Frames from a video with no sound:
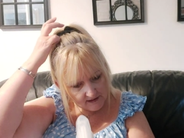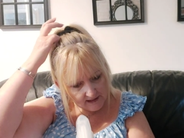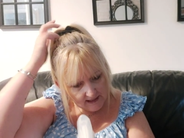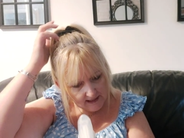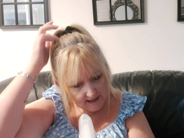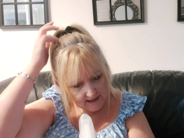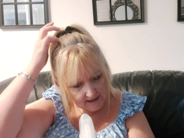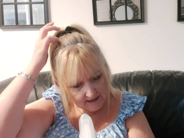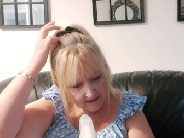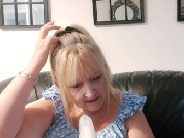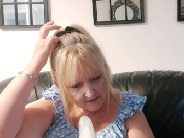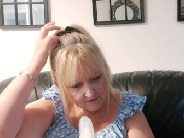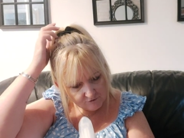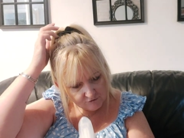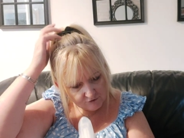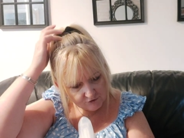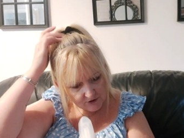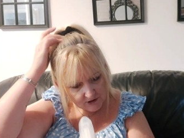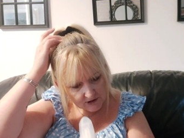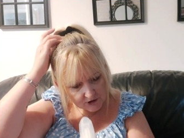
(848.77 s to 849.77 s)
Thailand
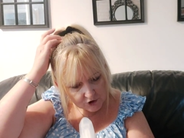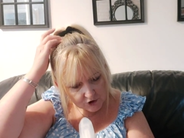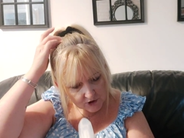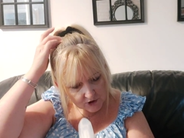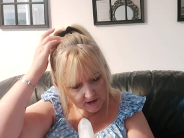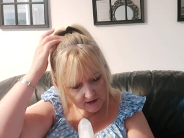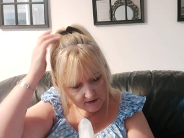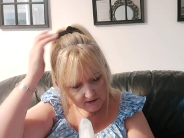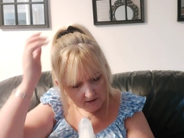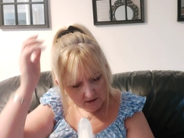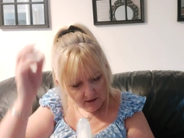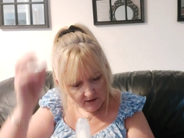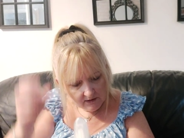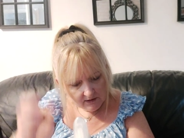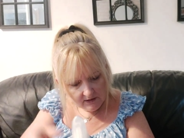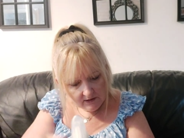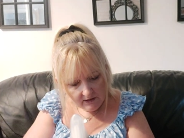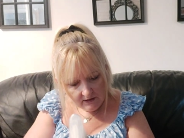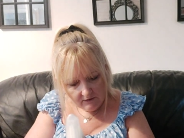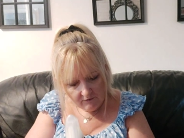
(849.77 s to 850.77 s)
Treasure
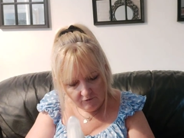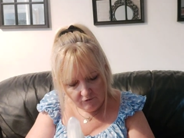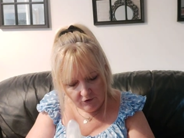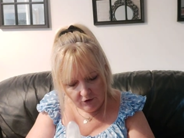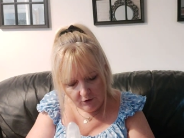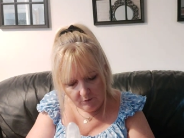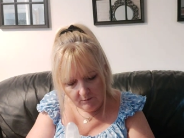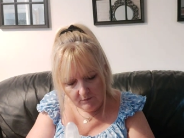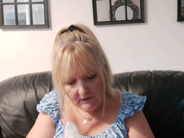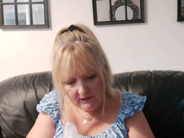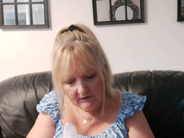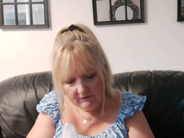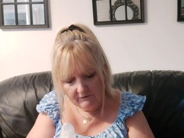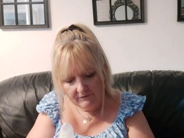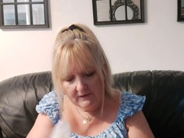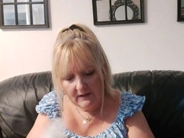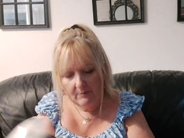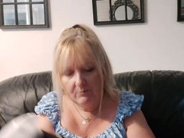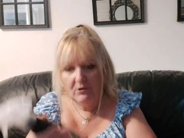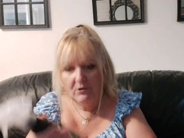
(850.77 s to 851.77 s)
Room and
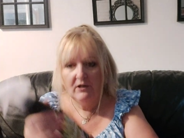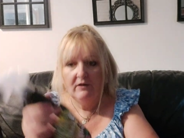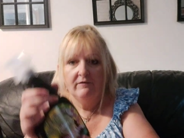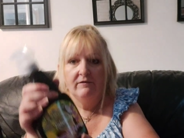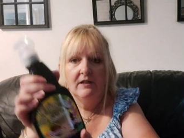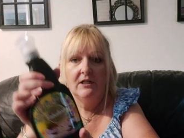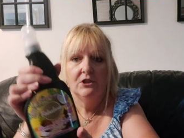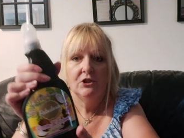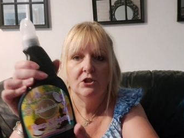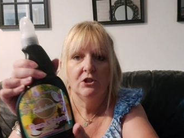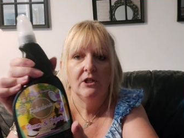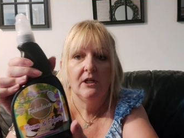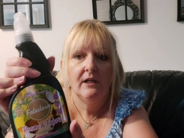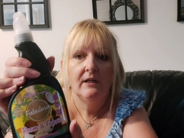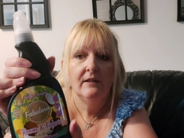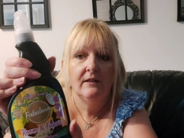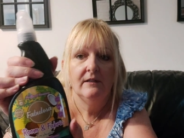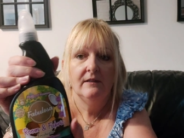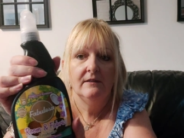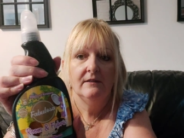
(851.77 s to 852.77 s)
Fabric
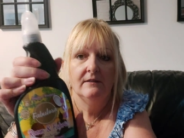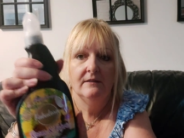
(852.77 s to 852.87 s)
Freshener.